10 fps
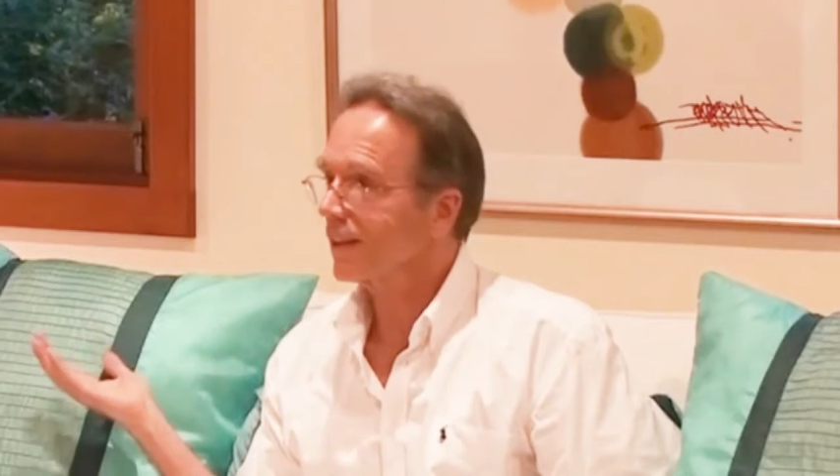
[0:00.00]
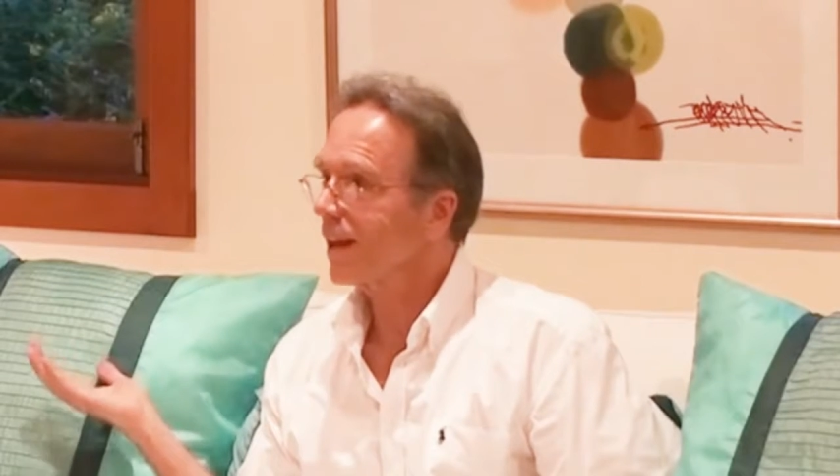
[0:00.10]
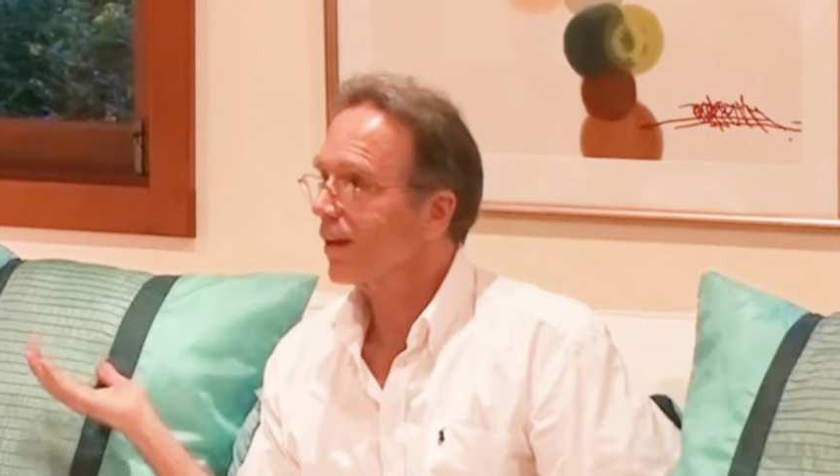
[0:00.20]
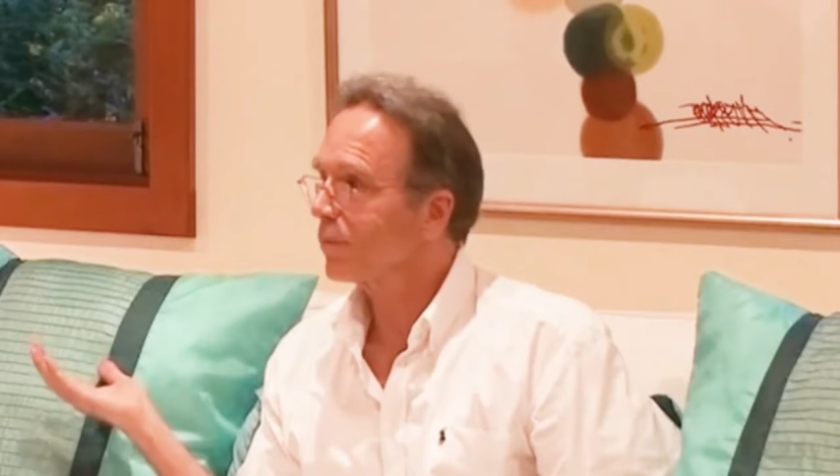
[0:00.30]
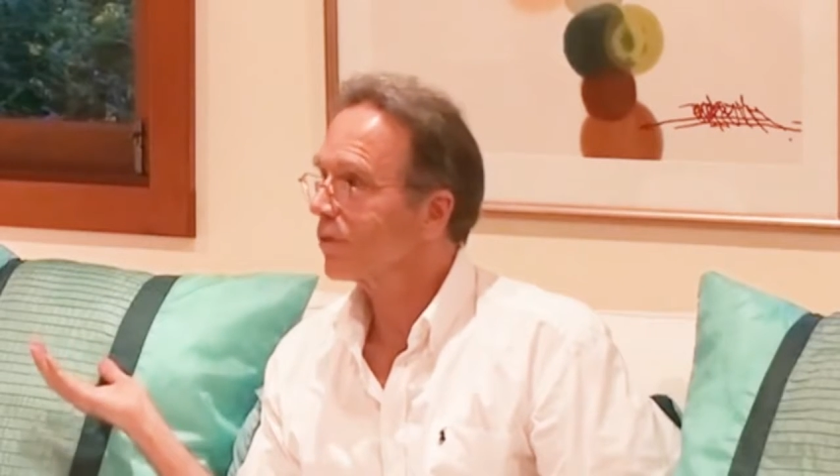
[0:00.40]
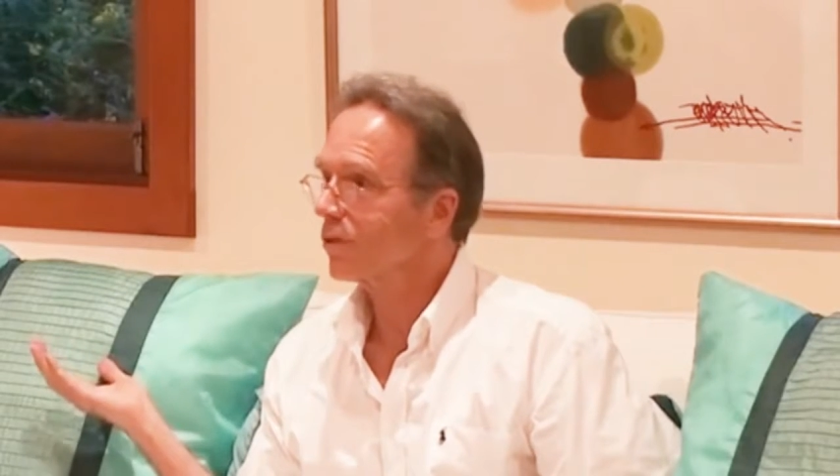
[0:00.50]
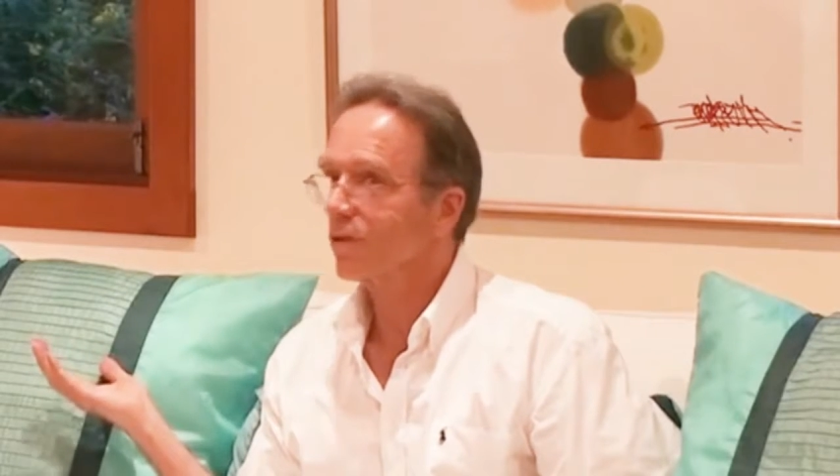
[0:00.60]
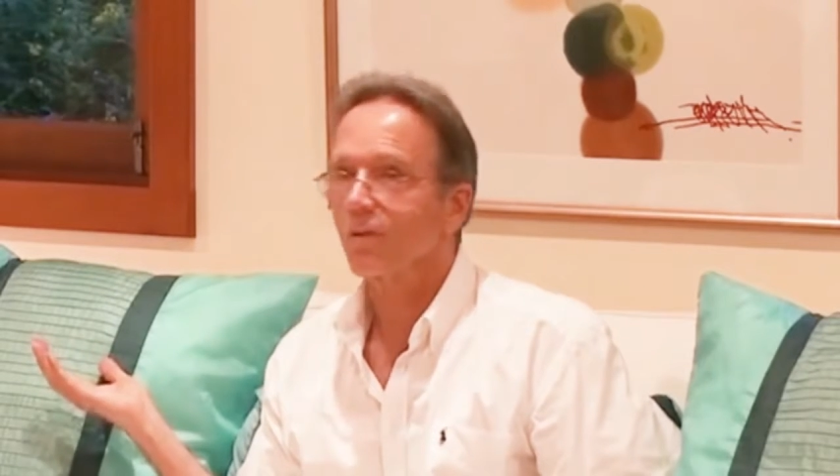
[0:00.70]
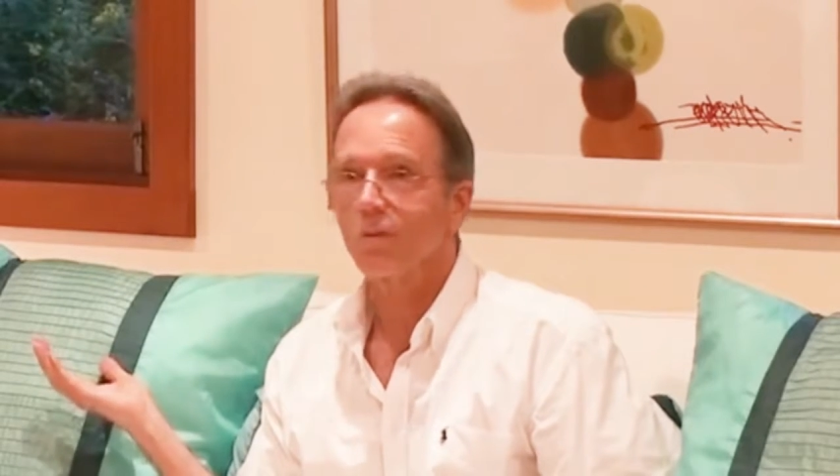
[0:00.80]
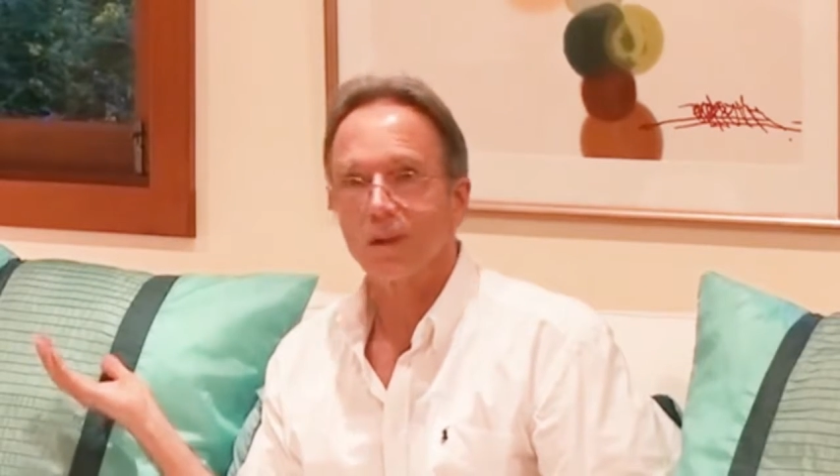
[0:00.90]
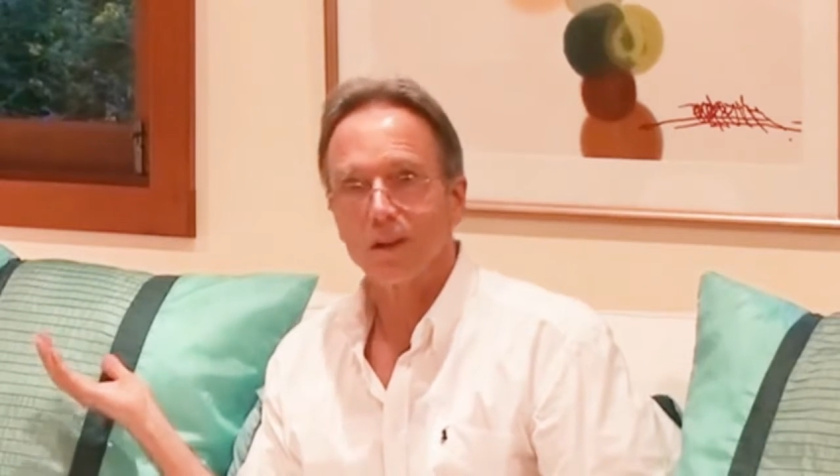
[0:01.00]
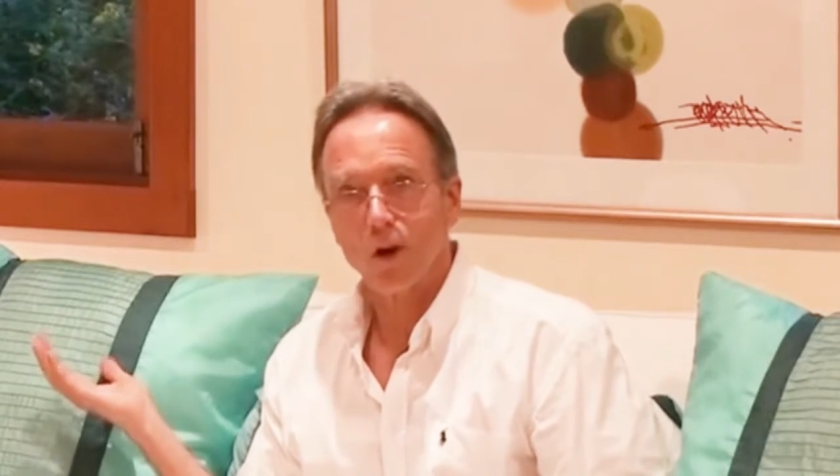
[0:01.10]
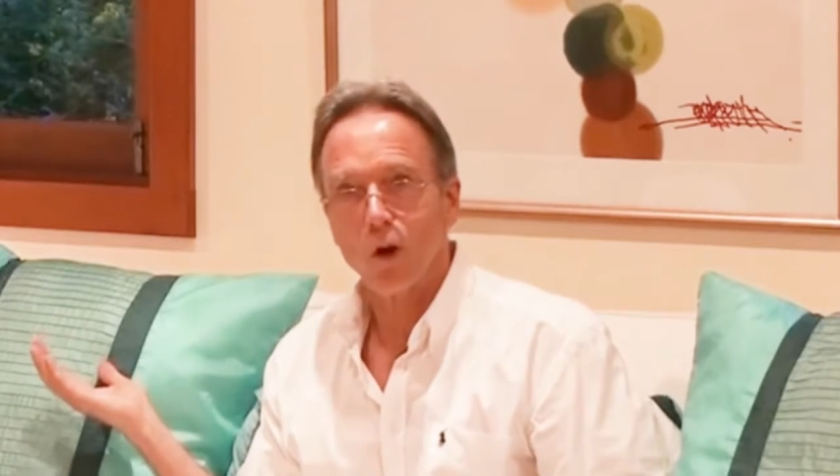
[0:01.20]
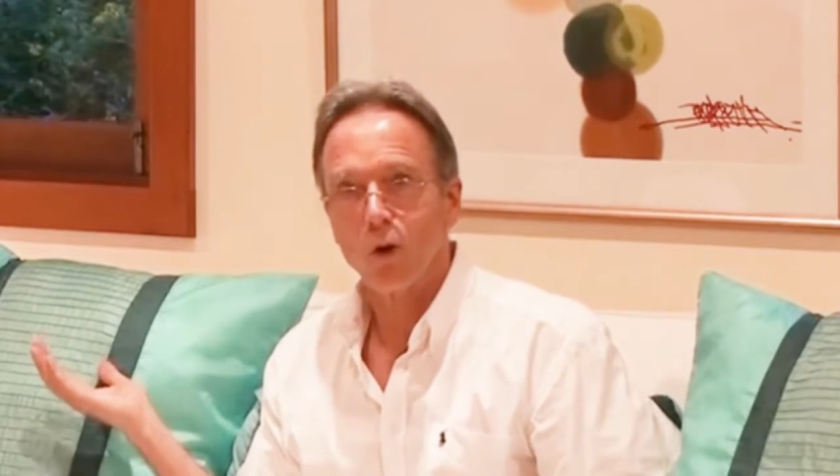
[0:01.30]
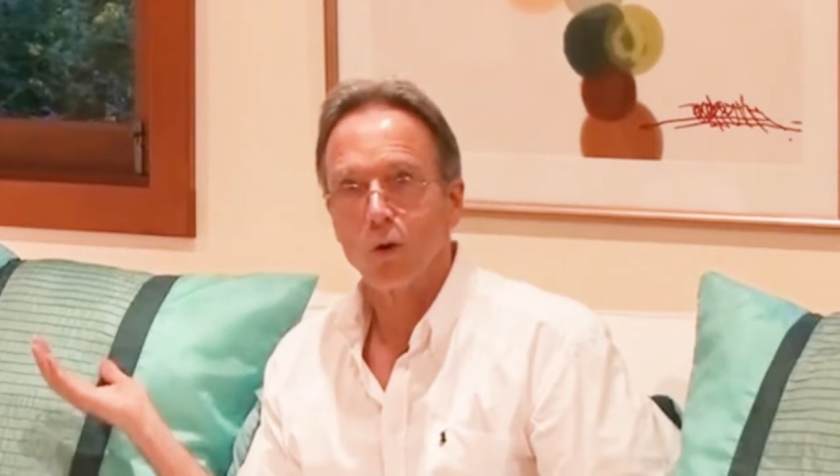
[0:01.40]
that comes will
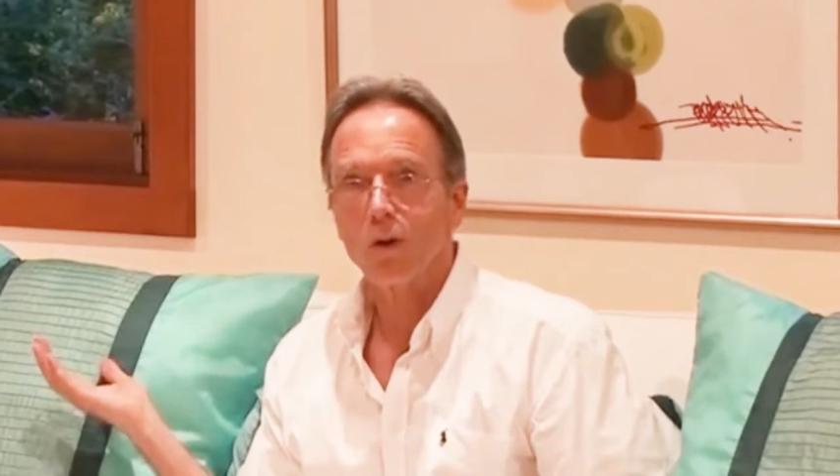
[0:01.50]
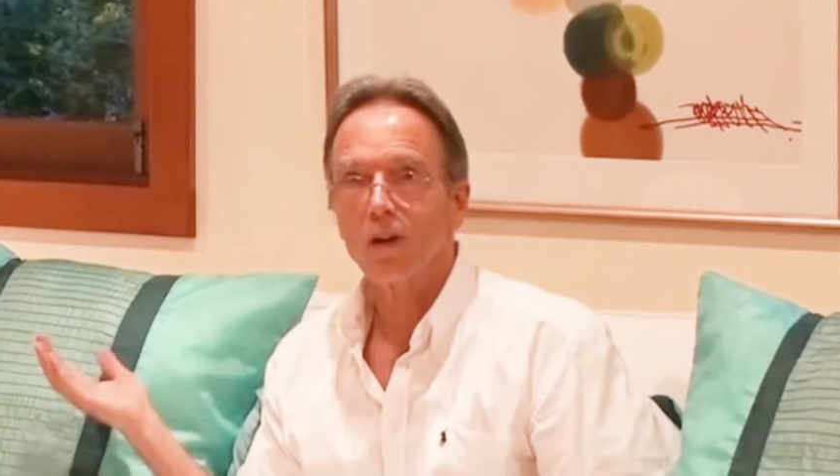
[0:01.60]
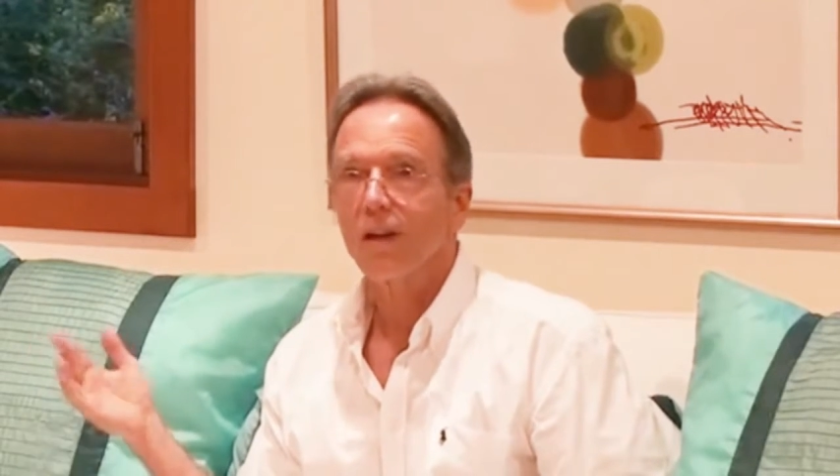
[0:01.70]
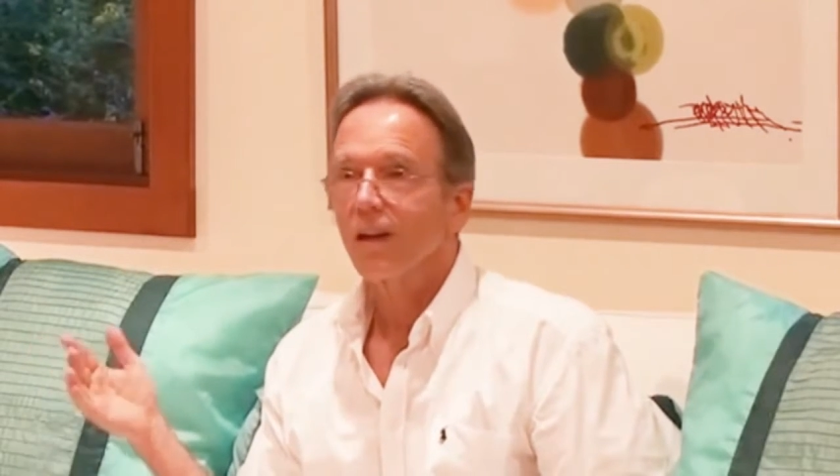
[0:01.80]
go,